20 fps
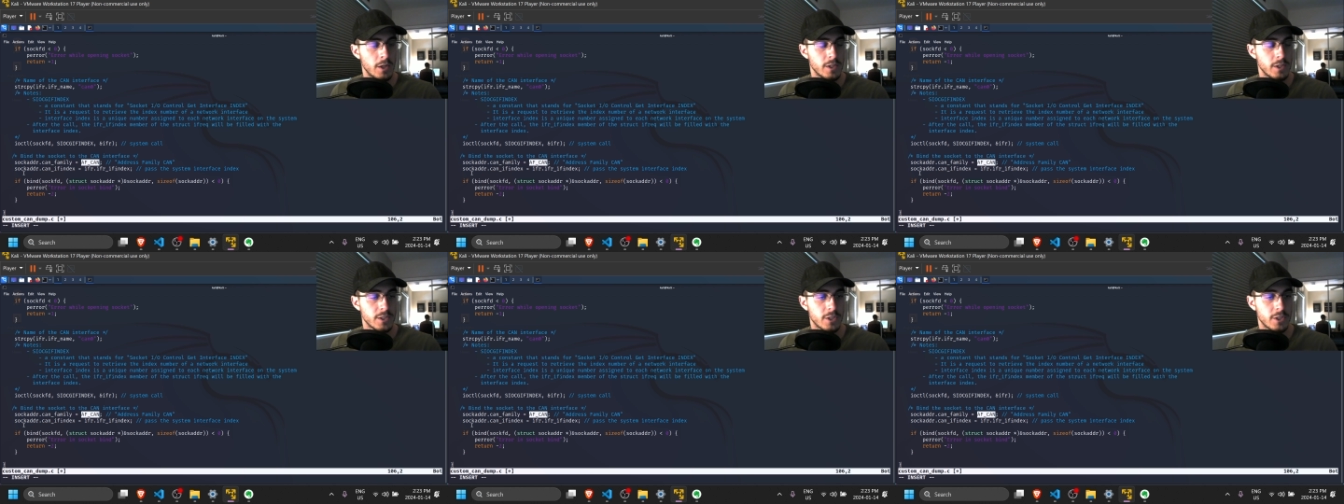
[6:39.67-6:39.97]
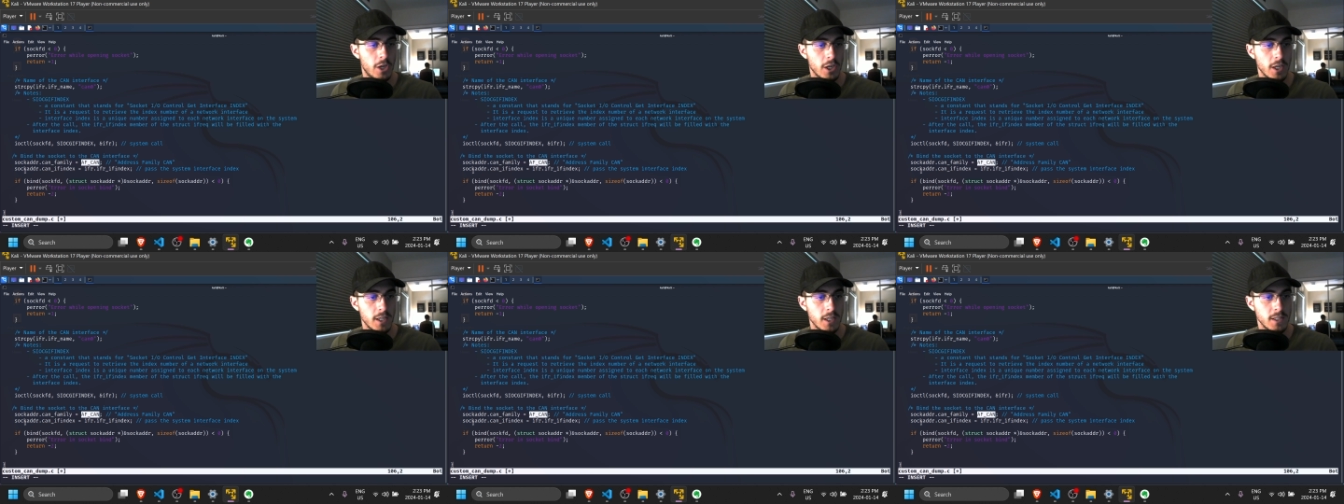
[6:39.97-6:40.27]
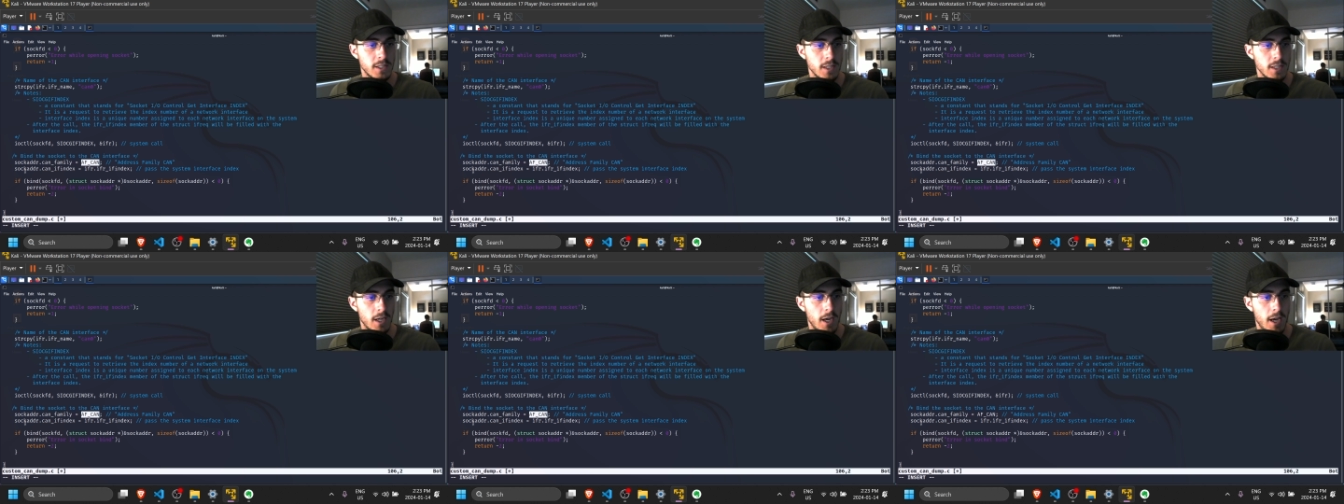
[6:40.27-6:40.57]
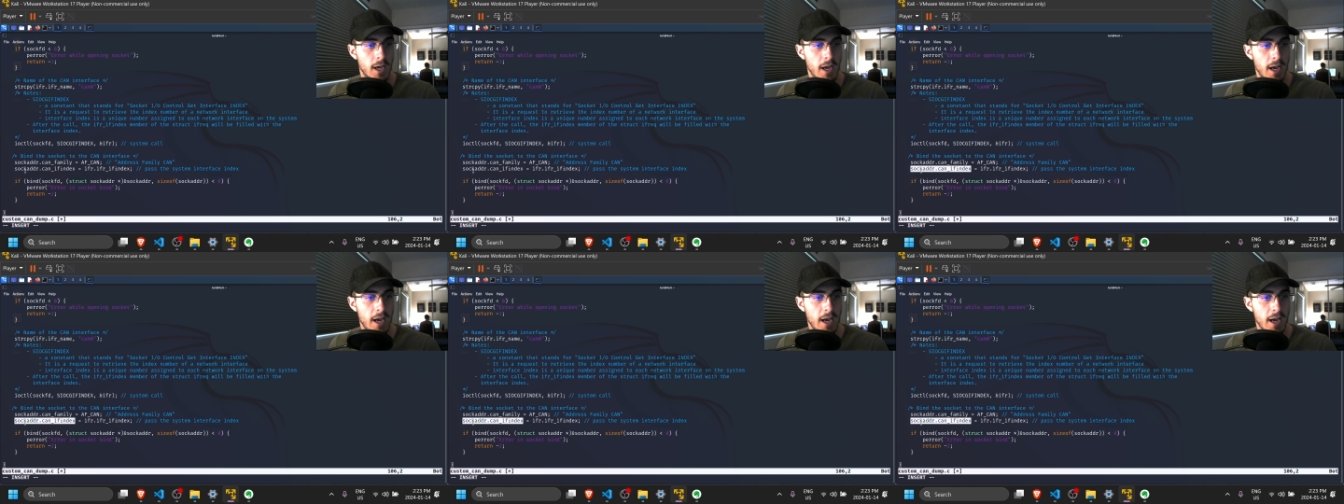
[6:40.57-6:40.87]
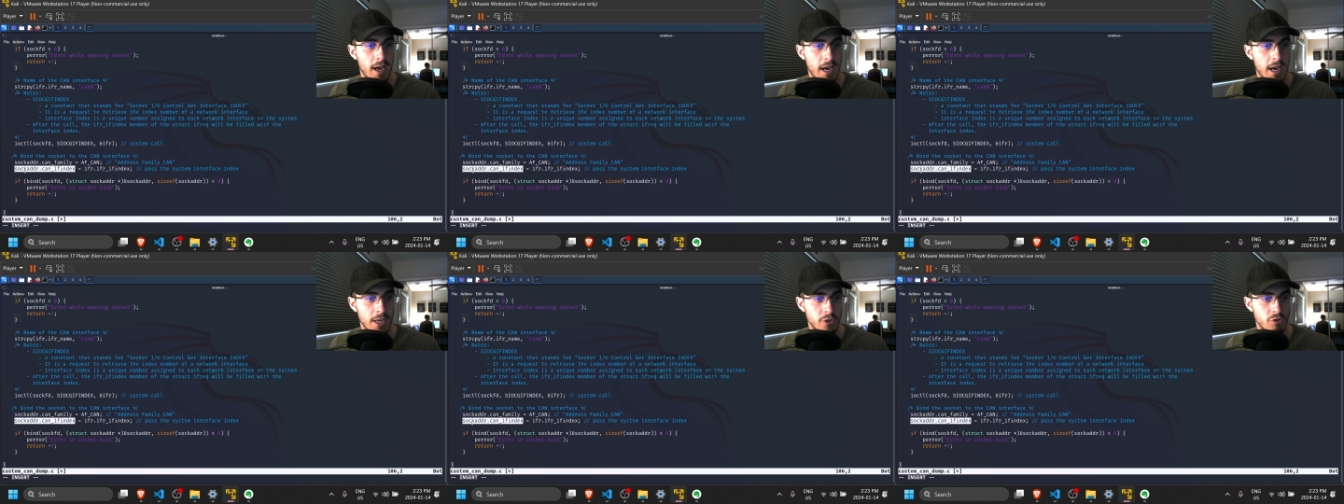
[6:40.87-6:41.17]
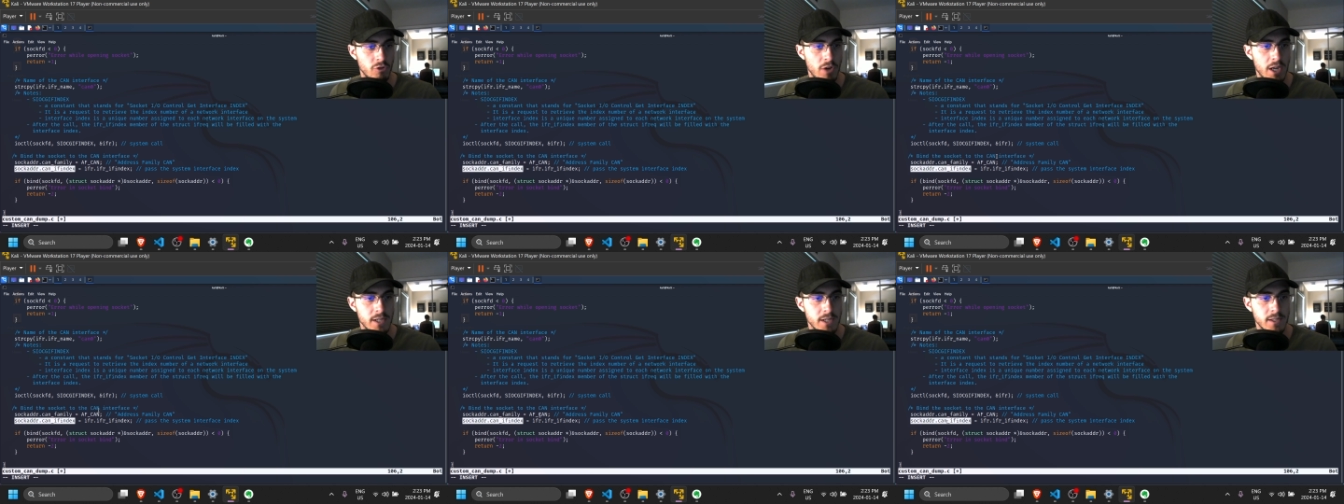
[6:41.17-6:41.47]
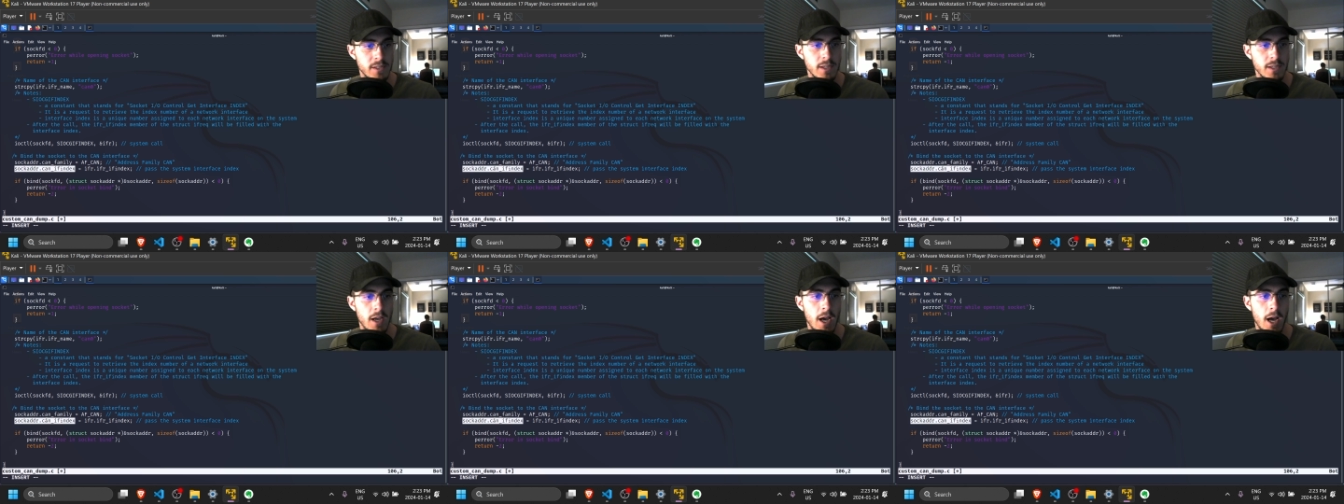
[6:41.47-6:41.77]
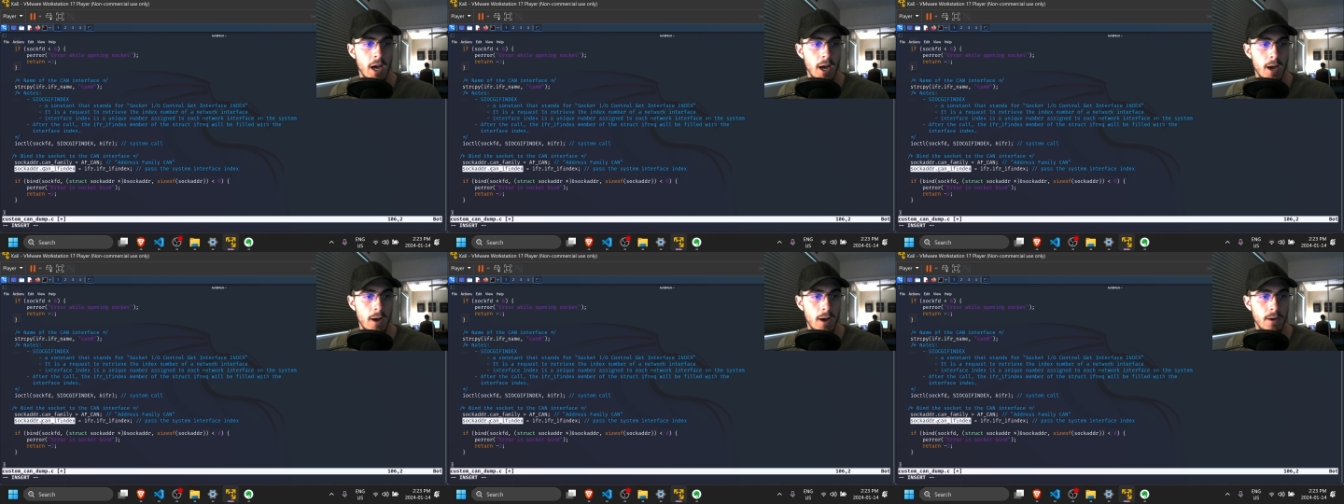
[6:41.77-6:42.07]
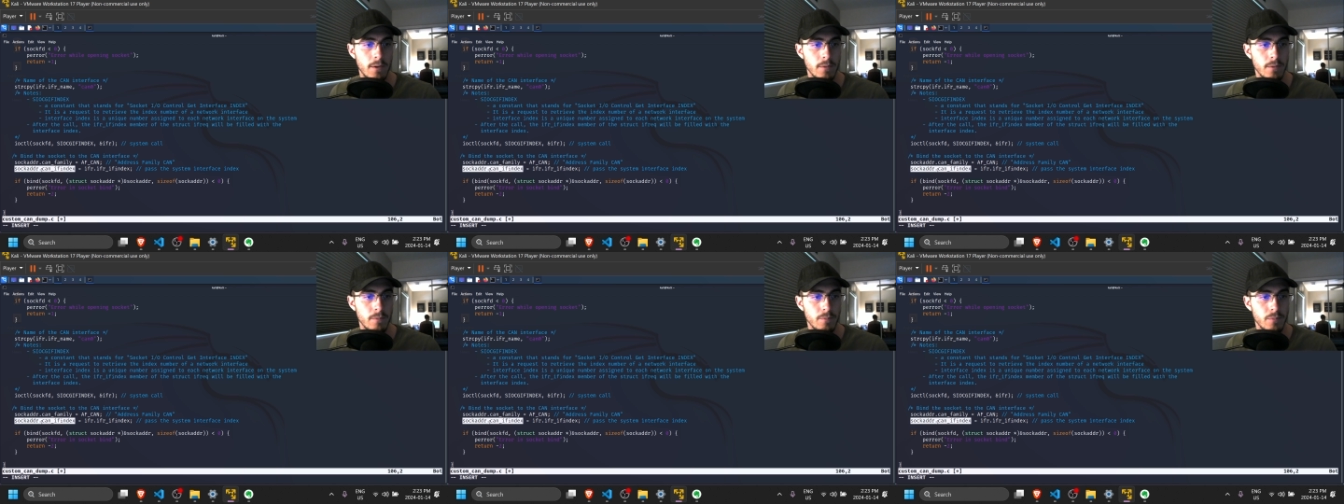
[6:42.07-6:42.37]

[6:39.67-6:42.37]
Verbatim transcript: socket address uh,